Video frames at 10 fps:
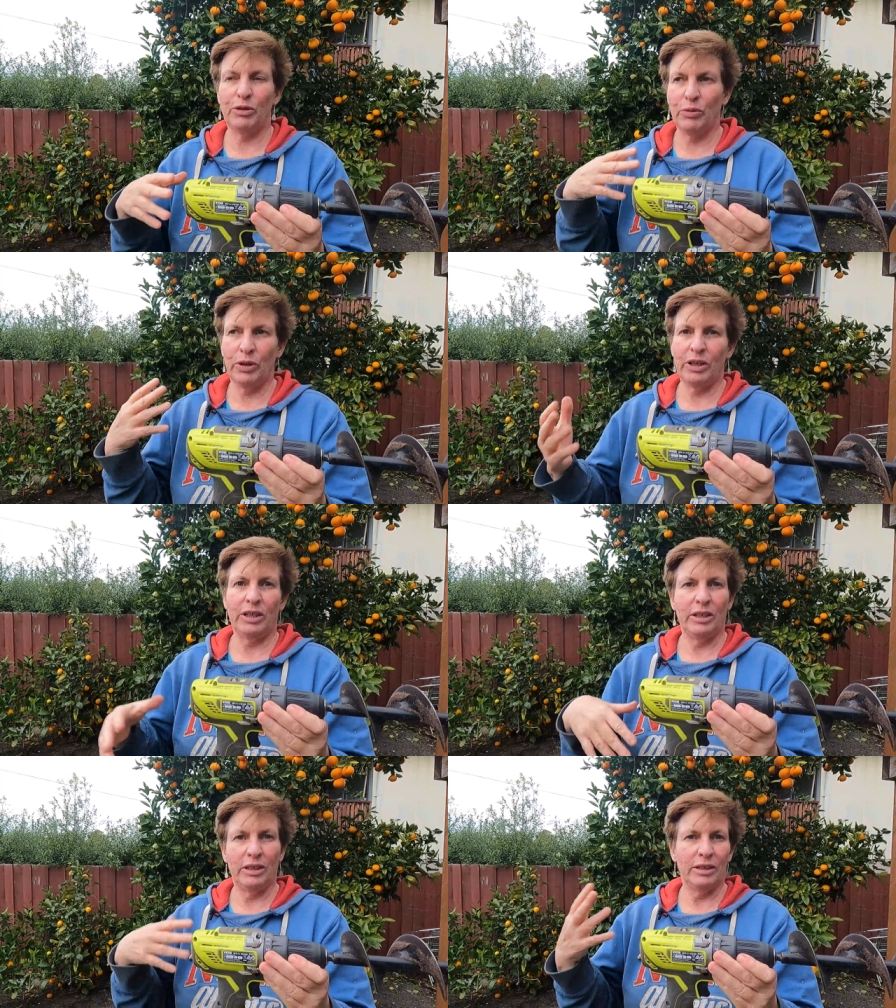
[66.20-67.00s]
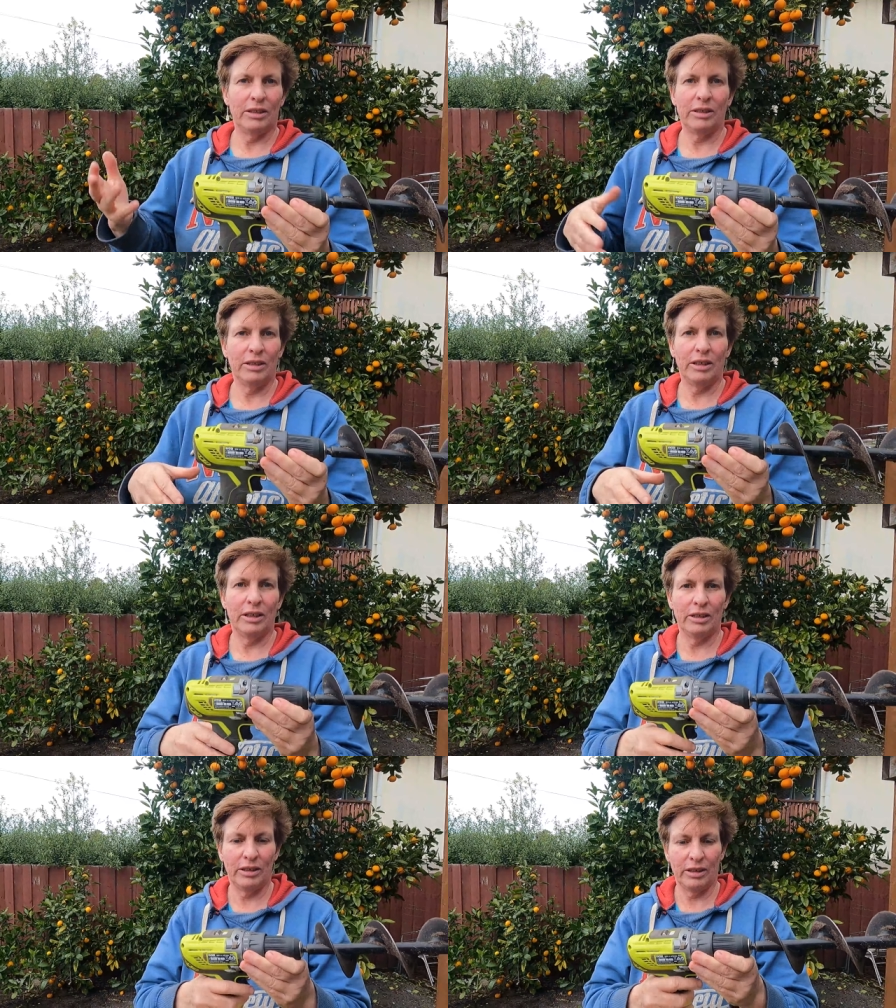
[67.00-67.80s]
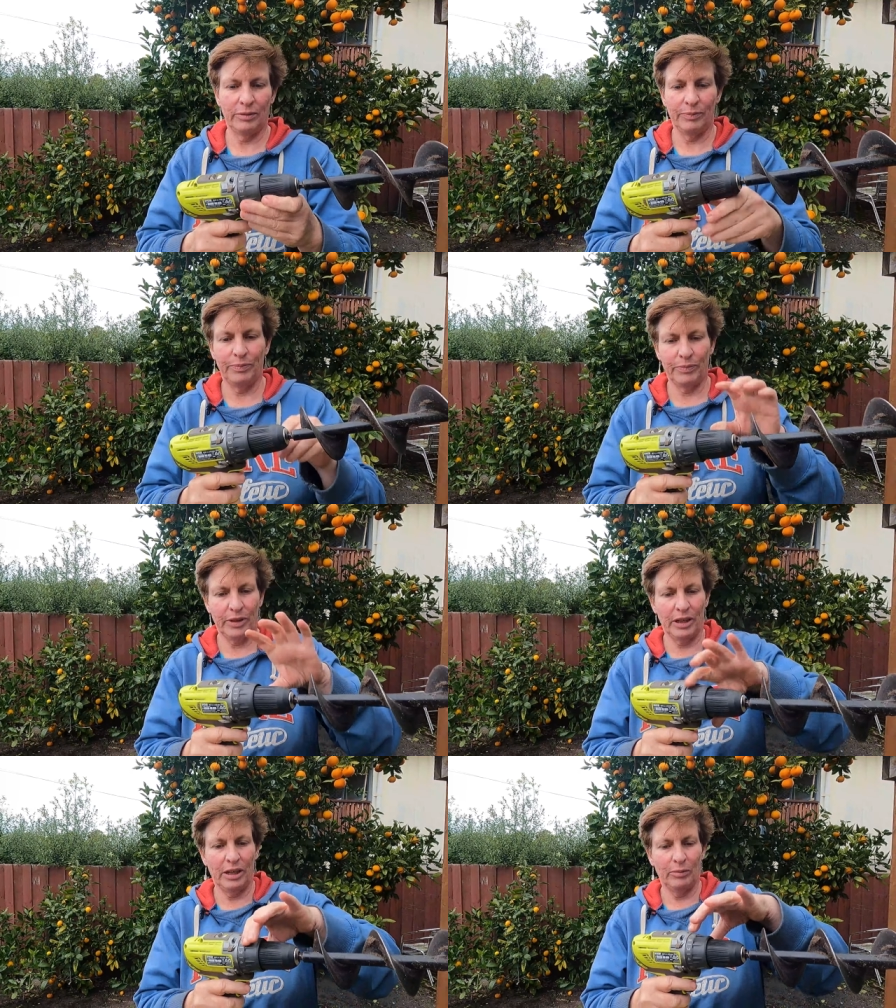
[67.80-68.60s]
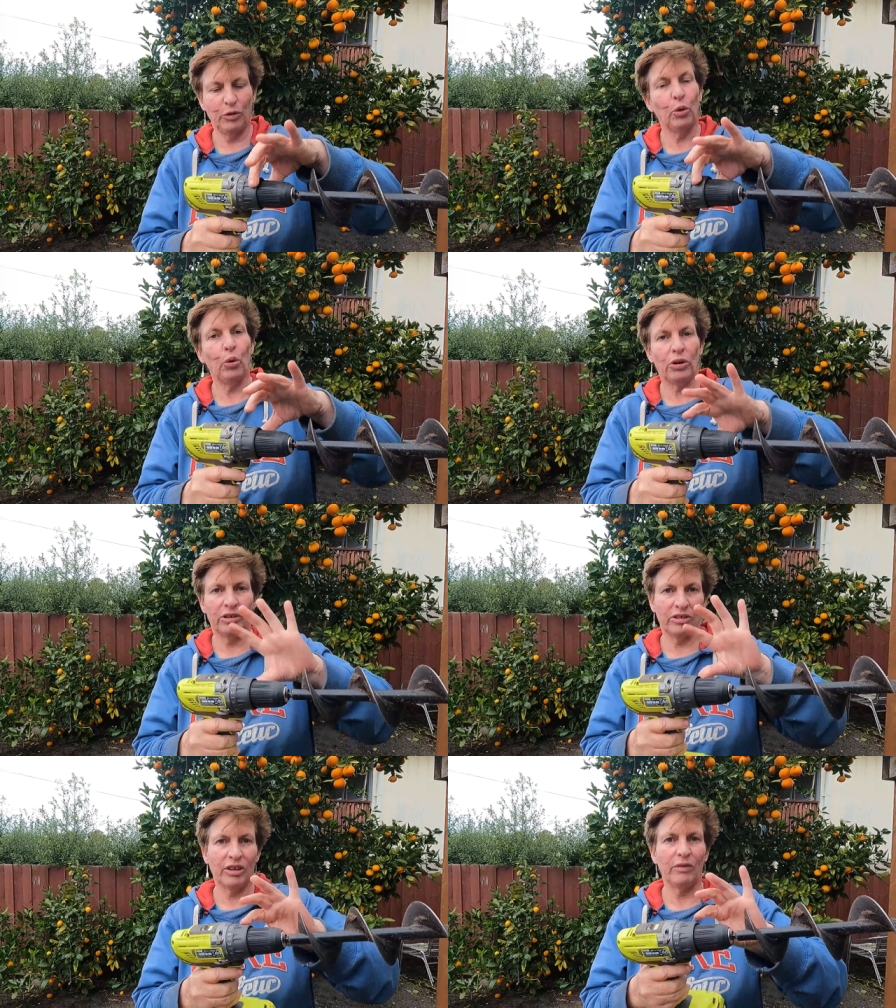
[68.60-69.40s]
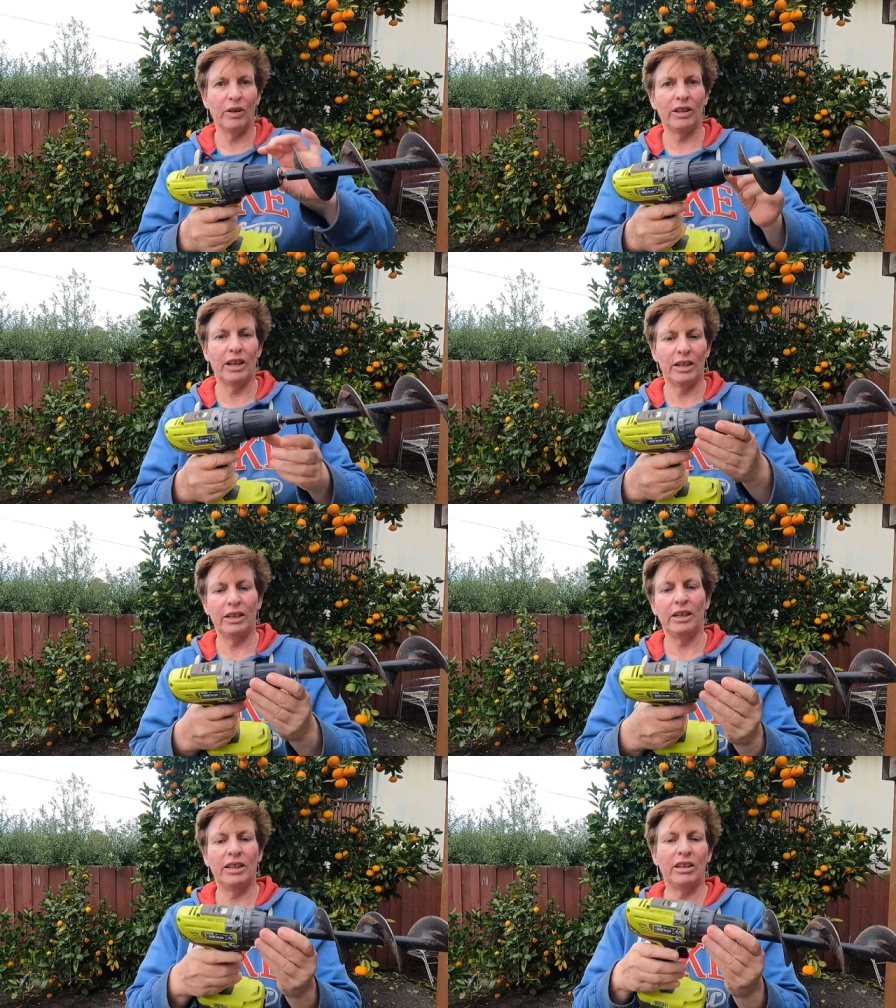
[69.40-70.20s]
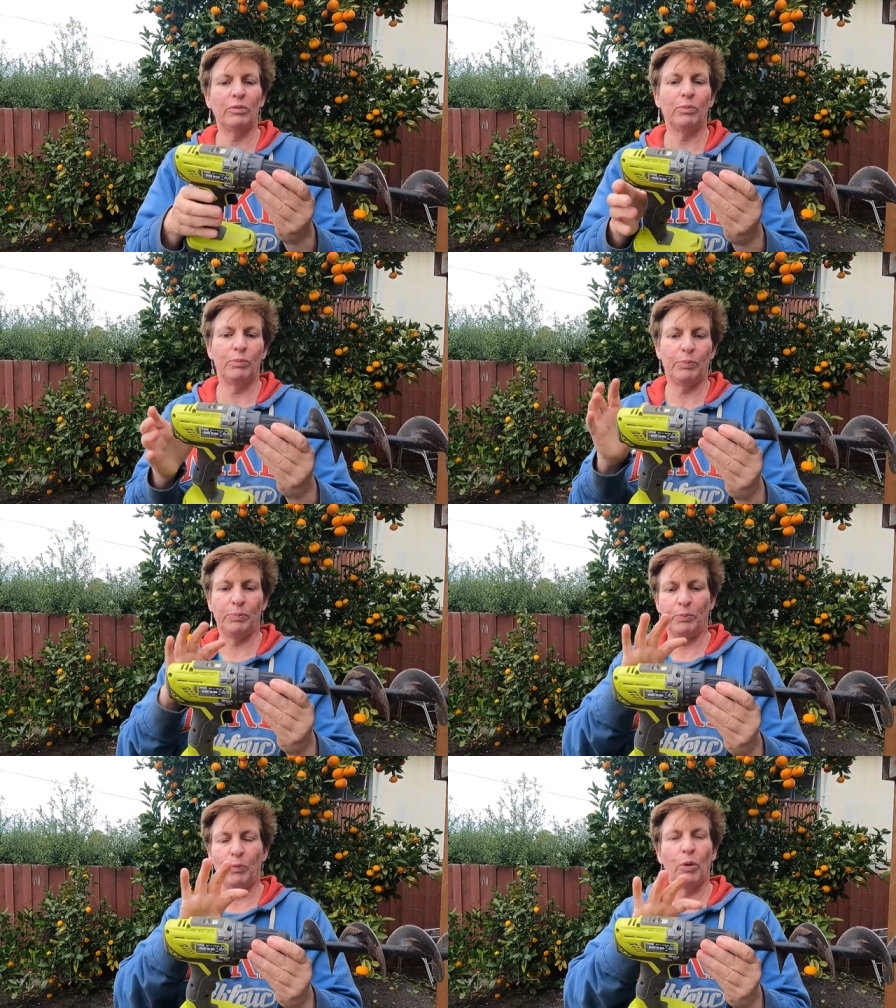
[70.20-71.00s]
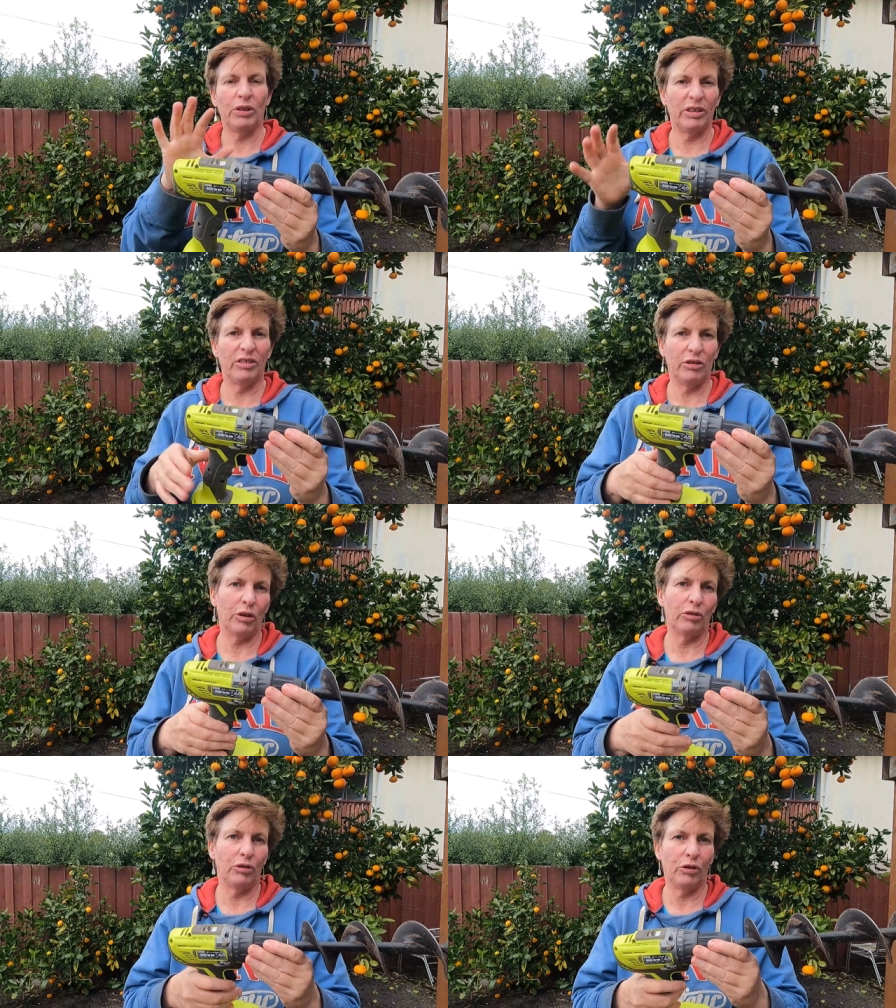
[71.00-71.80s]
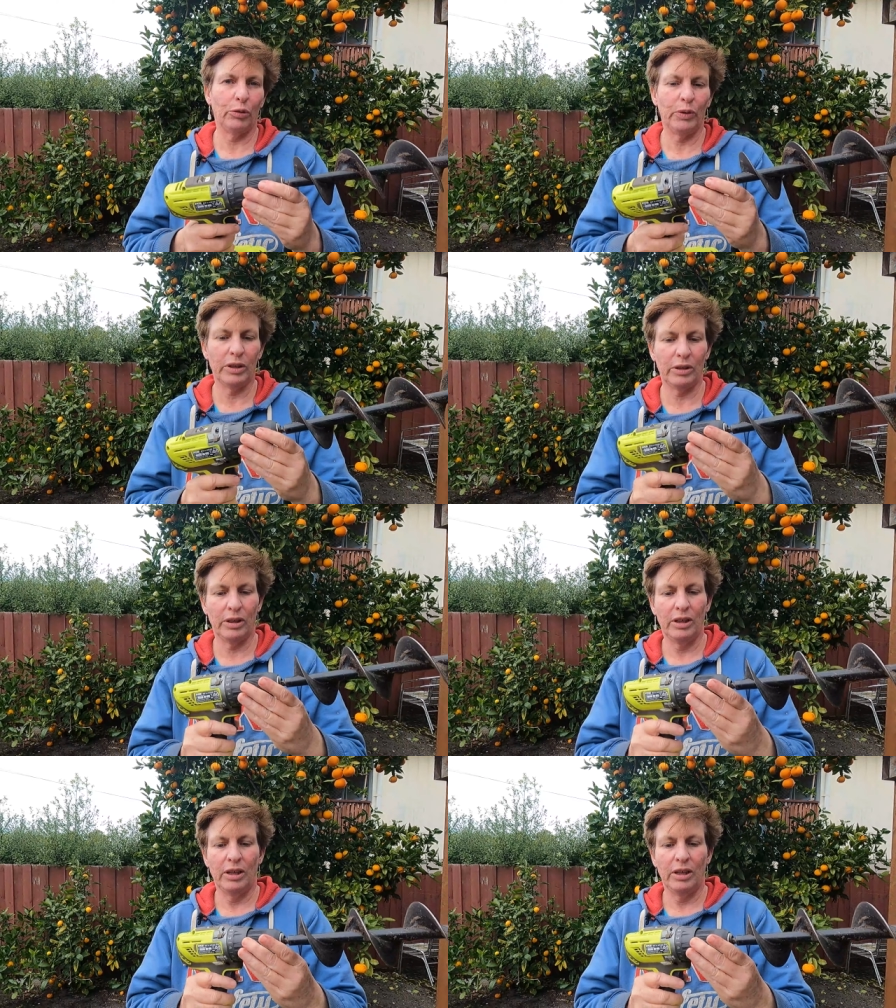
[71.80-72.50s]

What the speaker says: between, you know, the torque and stuff like that in it, and that's what this has got to do with.